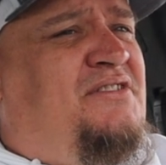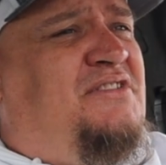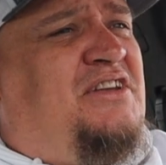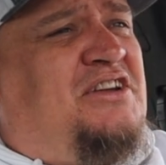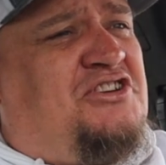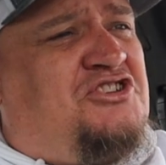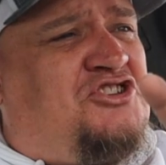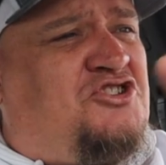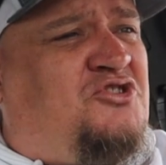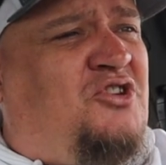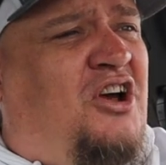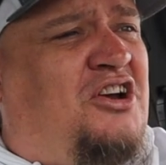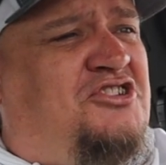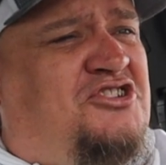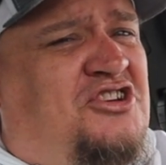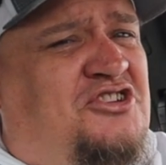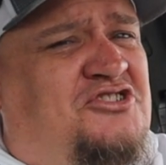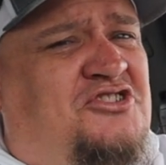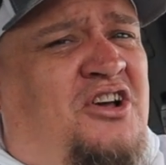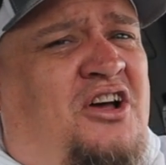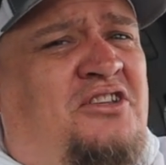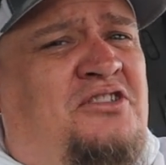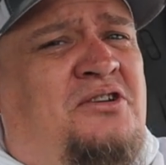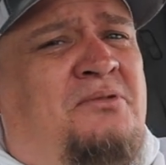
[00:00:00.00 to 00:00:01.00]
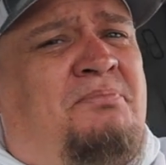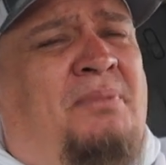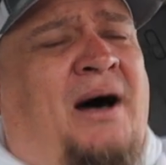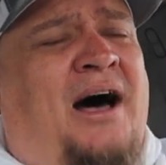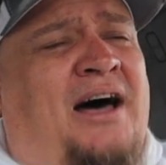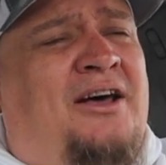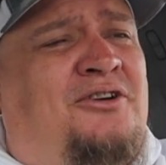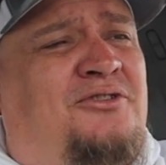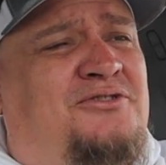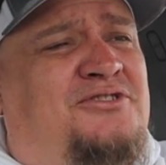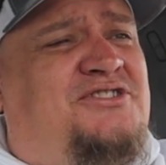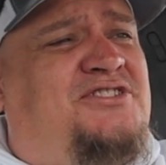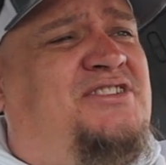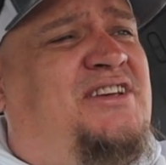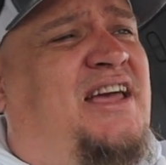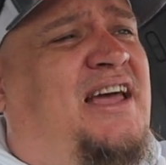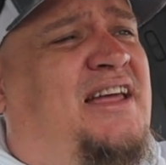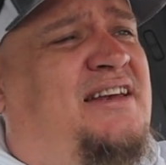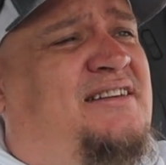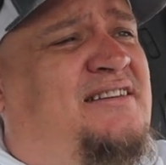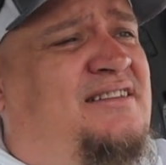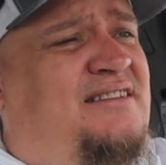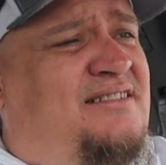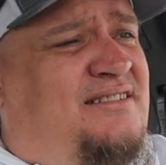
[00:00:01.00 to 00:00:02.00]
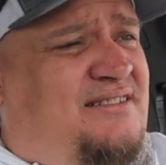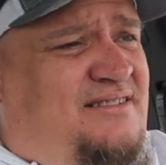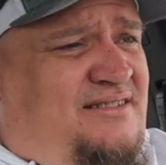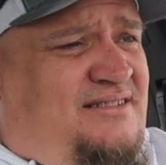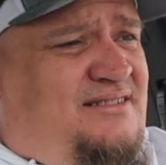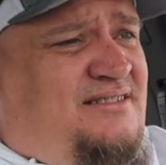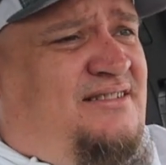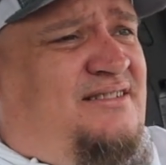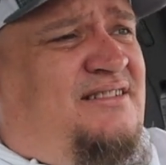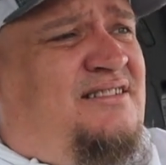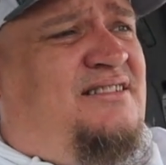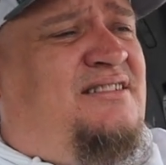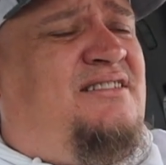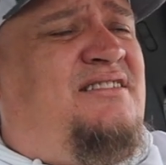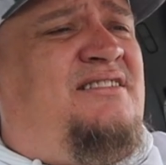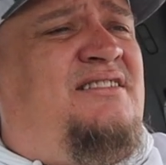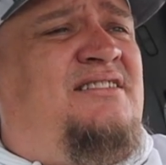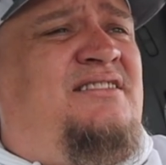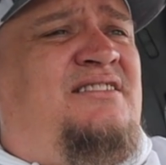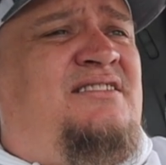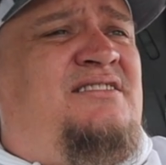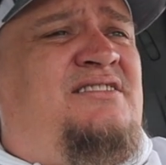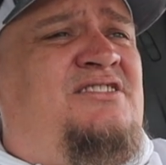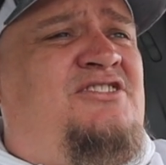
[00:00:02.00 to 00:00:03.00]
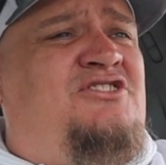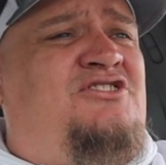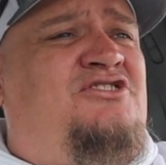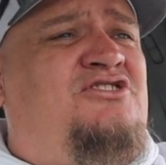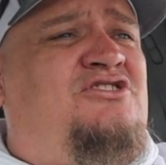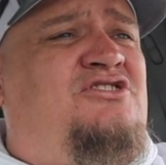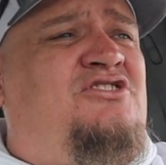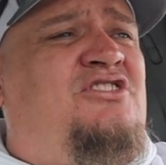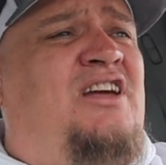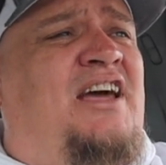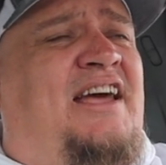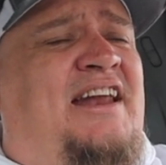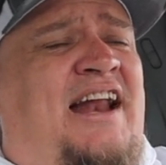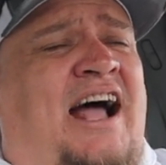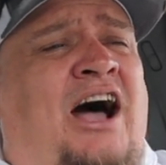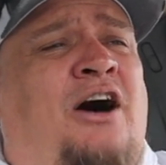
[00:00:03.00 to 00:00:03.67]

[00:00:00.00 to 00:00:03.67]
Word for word: The instructions on the bottle said an